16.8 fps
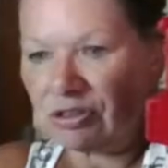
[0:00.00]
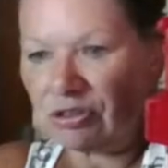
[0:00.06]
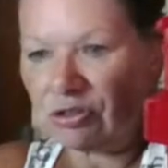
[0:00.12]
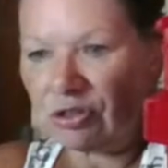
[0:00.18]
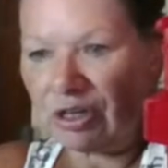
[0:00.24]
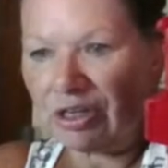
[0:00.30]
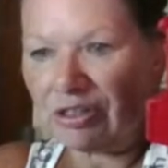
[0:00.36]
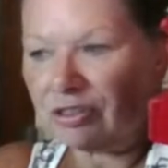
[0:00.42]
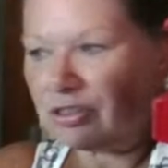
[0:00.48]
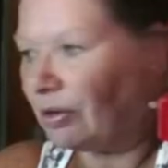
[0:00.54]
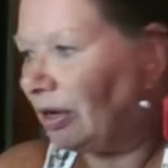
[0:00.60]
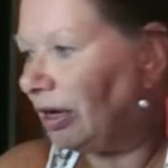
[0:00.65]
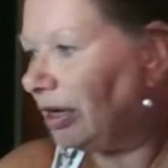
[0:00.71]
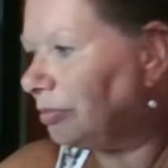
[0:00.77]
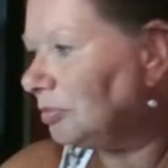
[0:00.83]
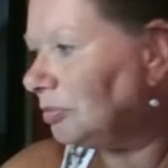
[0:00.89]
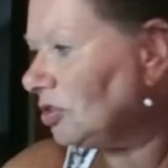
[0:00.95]
dry. So
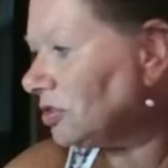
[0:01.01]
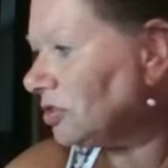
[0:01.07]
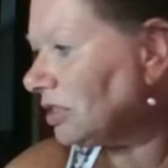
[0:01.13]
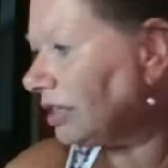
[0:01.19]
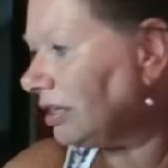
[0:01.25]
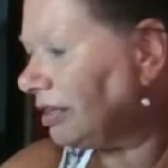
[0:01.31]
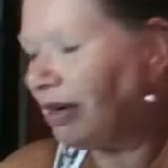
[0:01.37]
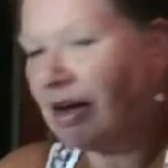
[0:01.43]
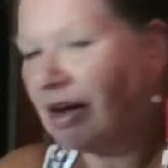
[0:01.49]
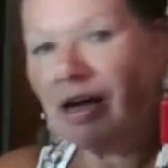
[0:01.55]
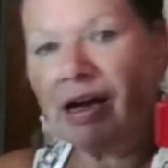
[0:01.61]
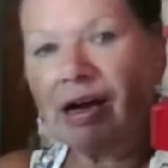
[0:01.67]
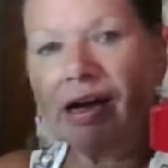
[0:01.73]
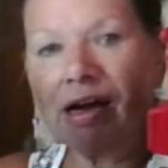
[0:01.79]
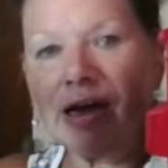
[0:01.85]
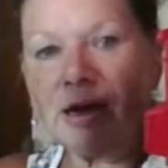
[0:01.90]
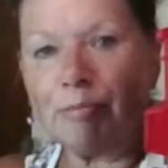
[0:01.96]
I'm using
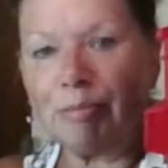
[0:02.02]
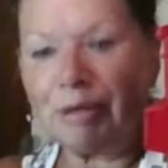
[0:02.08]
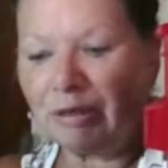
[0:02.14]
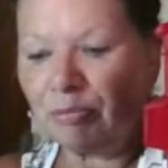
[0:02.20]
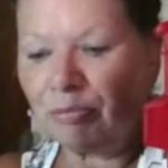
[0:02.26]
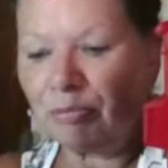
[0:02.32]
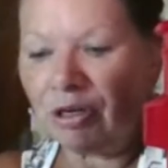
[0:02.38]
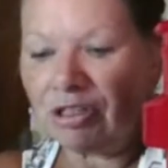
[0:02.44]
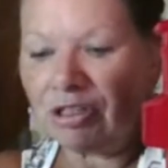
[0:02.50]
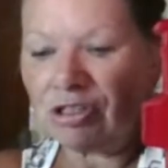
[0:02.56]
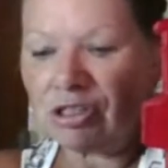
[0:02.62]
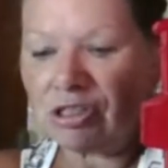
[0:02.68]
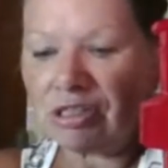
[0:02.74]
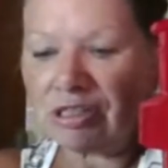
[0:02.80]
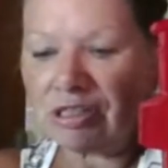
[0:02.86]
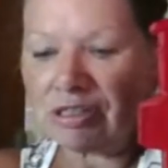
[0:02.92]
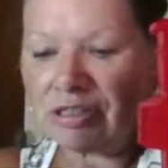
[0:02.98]
a big brush
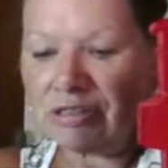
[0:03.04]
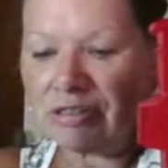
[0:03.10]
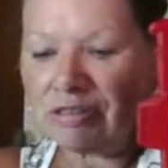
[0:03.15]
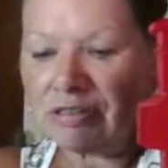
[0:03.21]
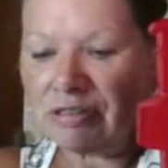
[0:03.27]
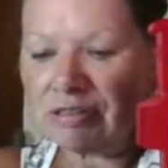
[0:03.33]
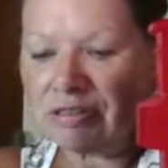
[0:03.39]
here,